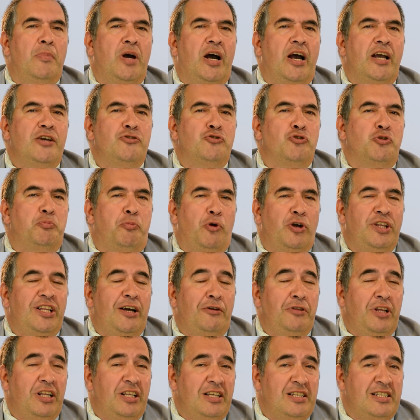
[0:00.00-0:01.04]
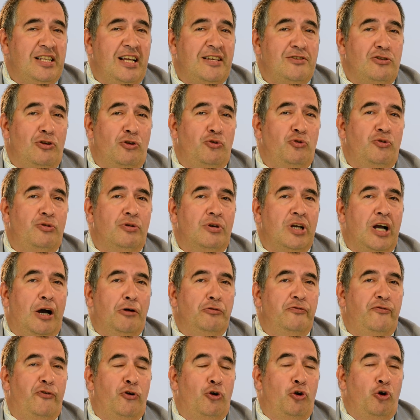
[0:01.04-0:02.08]
I should point out that this does not
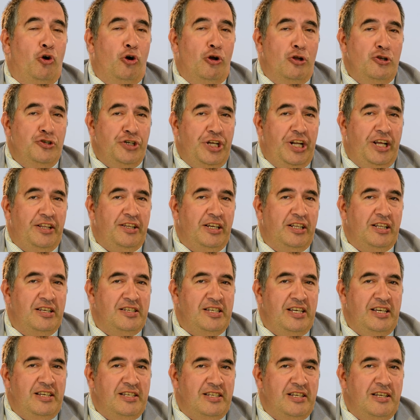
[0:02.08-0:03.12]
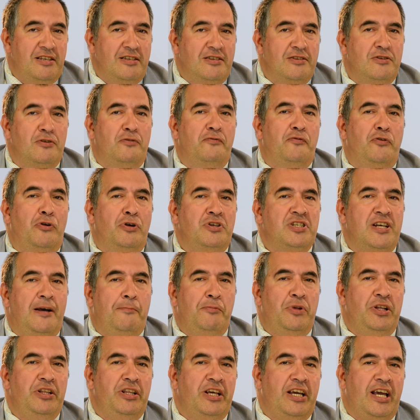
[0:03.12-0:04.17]
count for all genetic diseases. So for
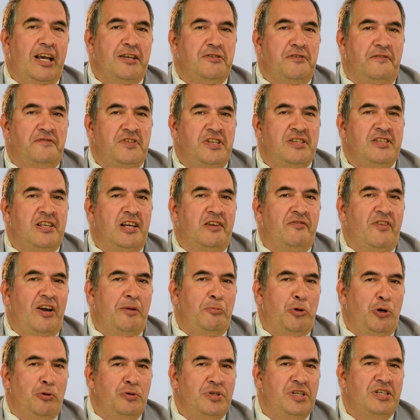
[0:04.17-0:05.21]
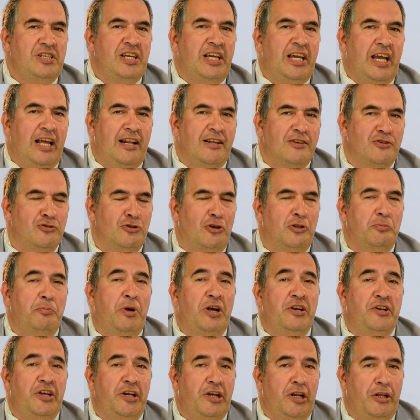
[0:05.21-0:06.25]
example, in the case of cystic fibrosis, again, it's not
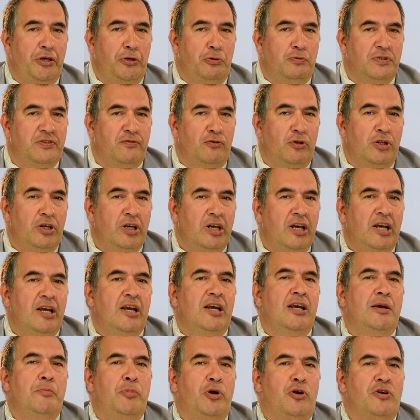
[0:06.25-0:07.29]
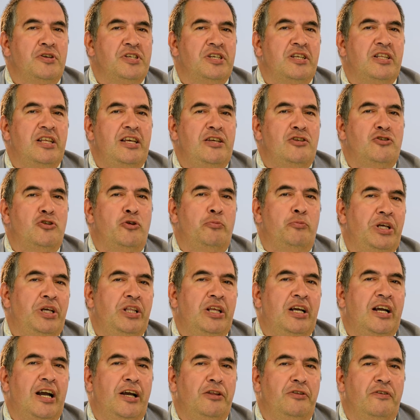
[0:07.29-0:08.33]
particularly useful, because it needs
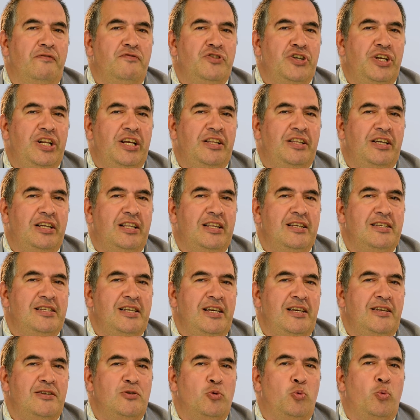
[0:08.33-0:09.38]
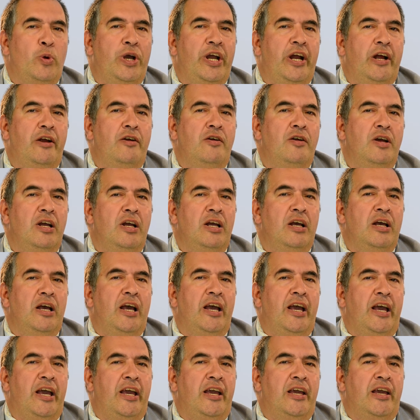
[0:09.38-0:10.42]
the kind of genetic disease where
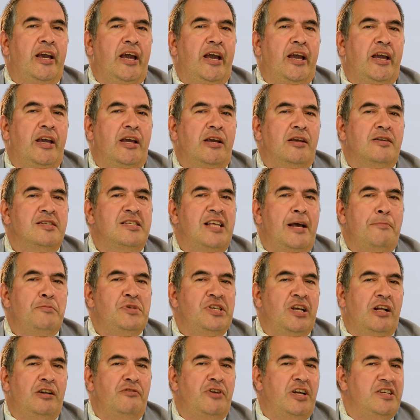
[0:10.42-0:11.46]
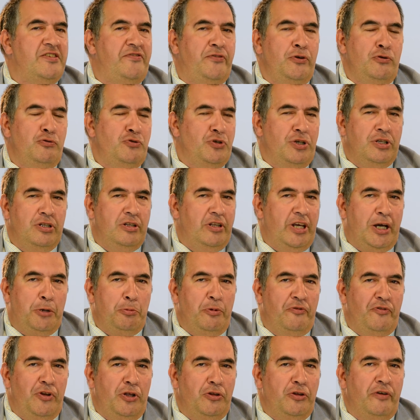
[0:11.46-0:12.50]
a stem cell transfusion, the
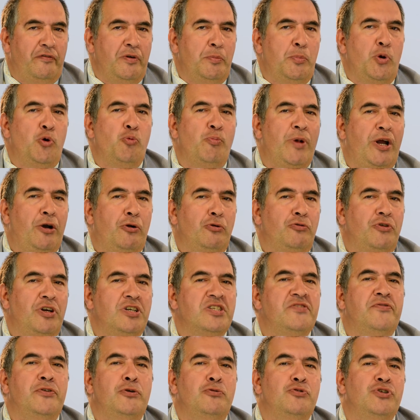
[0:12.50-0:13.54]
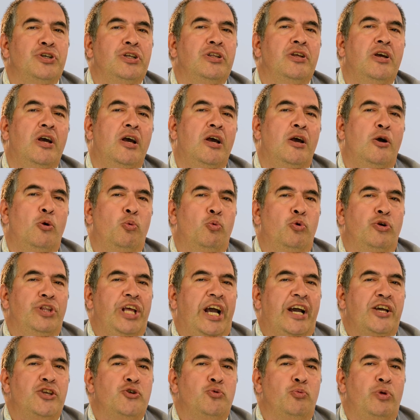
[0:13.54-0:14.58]
equivalent of a bone marrow transfusion, would
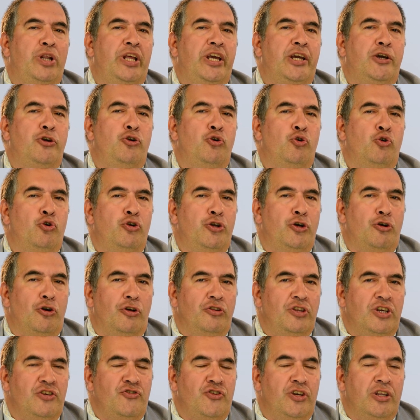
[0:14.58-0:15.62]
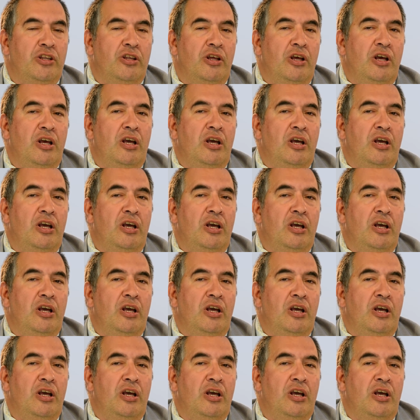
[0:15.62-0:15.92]
actually cure the condition.